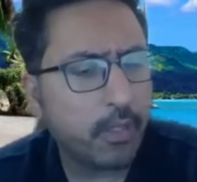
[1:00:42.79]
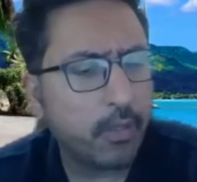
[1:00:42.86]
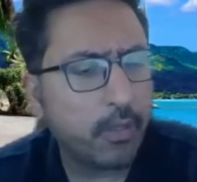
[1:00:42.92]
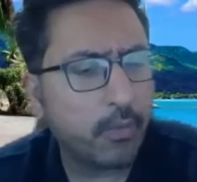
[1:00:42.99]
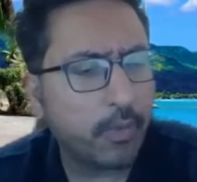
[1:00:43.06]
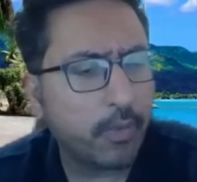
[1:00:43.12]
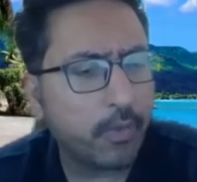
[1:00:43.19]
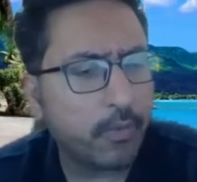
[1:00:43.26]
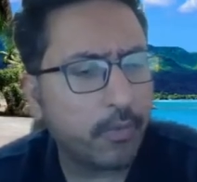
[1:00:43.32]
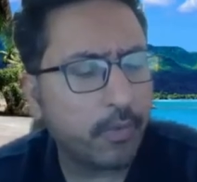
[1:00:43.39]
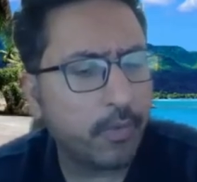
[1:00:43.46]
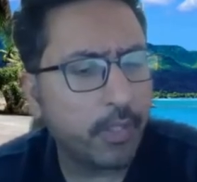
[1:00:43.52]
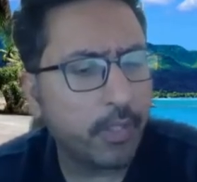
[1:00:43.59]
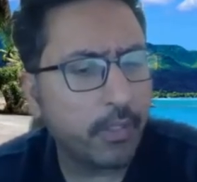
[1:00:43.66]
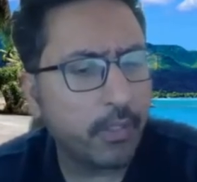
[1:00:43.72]
we
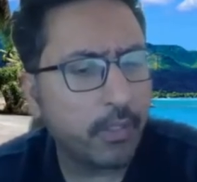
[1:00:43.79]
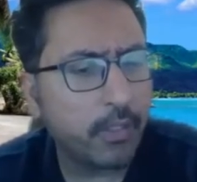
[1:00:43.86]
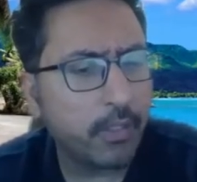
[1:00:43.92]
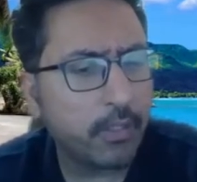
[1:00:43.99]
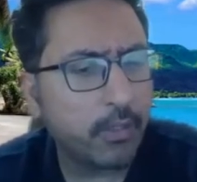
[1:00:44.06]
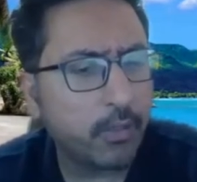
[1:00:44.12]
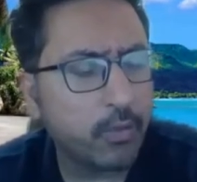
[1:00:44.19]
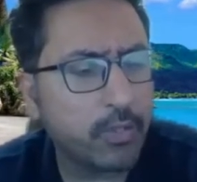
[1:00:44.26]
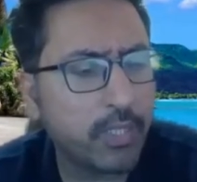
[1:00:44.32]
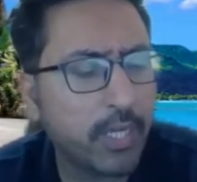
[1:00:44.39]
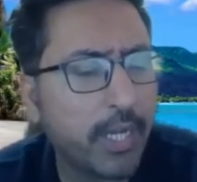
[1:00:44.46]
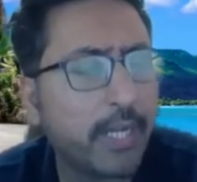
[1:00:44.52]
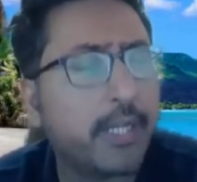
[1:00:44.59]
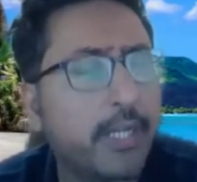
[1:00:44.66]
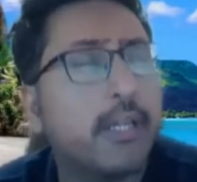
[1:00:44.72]
will use
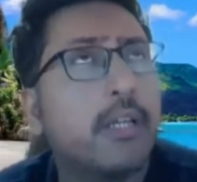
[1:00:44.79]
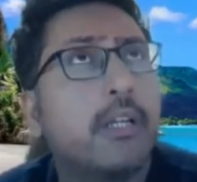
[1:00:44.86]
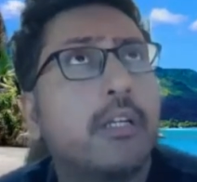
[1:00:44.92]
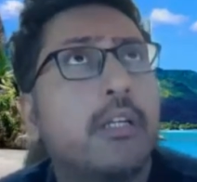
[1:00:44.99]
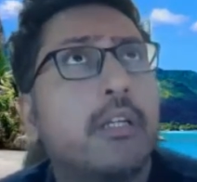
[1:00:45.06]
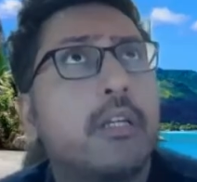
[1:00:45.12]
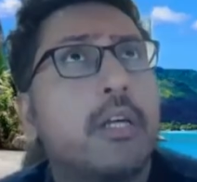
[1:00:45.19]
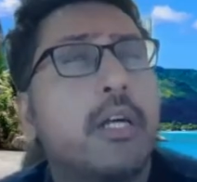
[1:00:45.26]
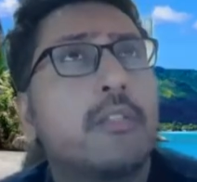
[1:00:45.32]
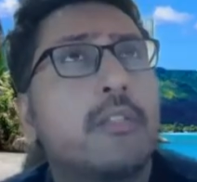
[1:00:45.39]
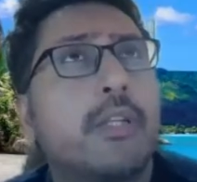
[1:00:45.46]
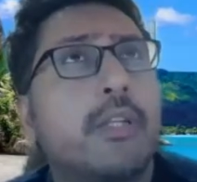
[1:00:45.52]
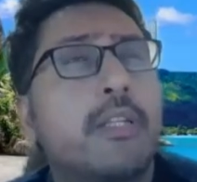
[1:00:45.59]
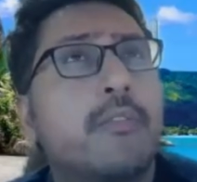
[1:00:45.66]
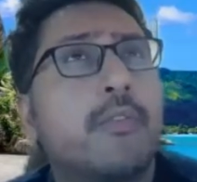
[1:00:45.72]
that, as
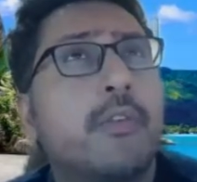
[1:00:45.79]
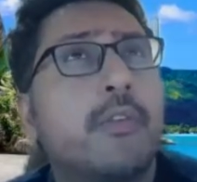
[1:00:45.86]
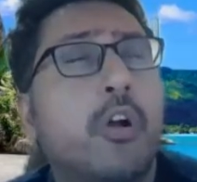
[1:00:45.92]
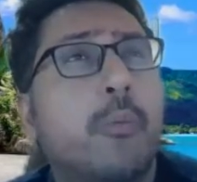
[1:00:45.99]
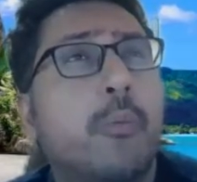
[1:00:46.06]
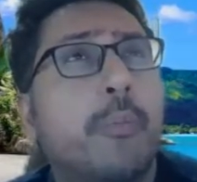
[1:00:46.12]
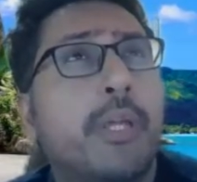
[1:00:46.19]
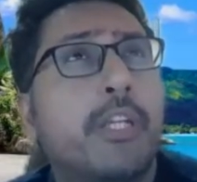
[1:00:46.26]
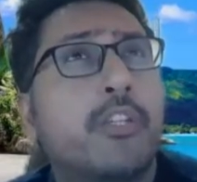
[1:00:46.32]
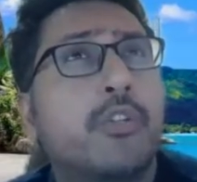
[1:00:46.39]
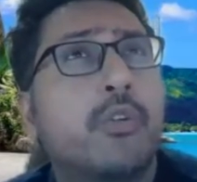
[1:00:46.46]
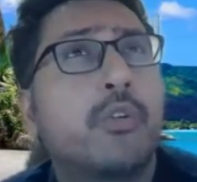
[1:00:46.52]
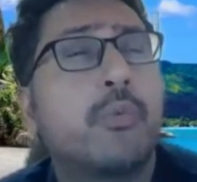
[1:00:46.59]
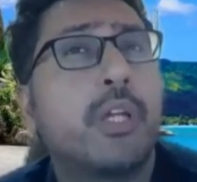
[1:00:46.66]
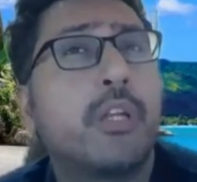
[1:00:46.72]
well as we will not make
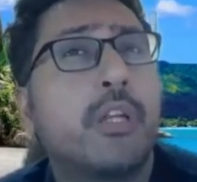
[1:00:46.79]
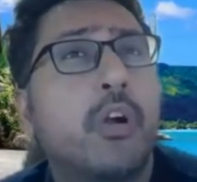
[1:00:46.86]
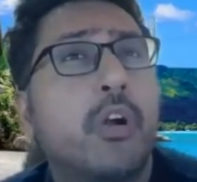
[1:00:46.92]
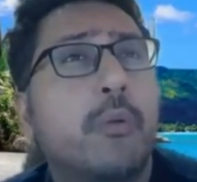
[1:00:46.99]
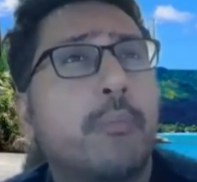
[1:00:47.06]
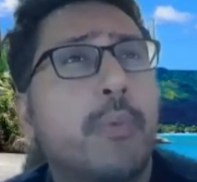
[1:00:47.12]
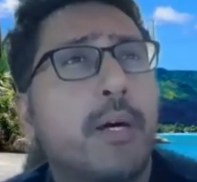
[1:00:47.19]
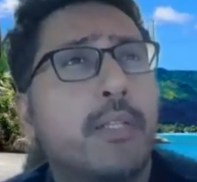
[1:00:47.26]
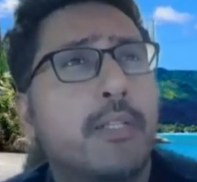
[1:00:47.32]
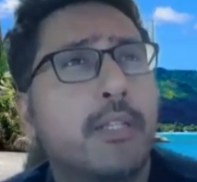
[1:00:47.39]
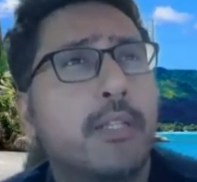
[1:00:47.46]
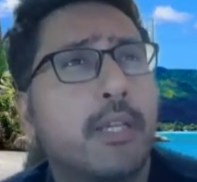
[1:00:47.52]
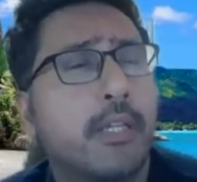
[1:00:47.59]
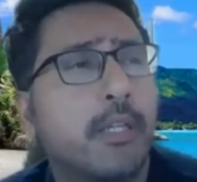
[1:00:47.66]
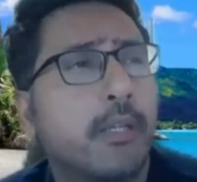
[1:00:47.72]
sure we are not passing
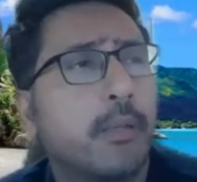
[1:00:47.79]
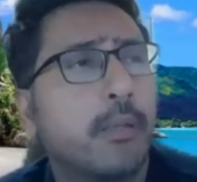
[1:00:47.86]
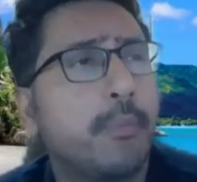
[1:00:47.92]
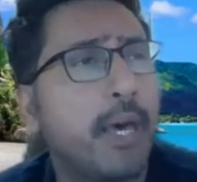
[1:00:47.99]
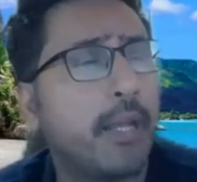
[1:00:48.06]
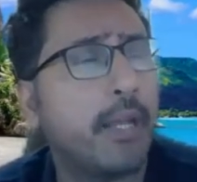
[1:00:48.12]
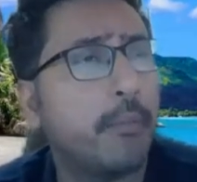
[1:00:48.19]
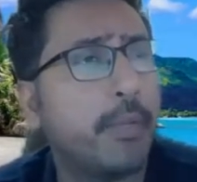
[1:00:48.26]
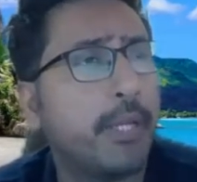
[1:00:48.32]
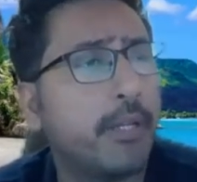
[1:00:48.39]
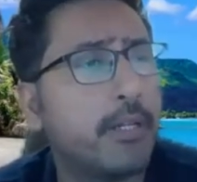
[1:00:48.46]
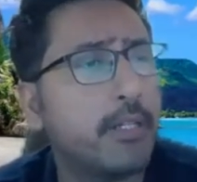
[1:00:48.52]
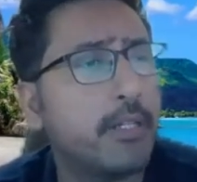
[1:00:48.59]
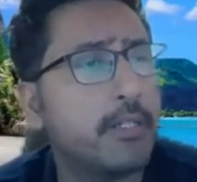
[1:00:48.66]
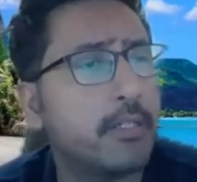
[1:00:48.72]
any
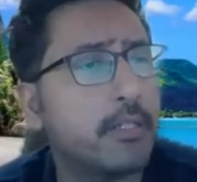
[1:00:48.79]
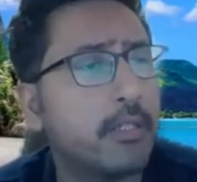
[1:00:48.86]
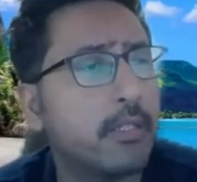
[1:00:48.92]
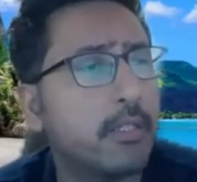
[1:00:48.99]
parameters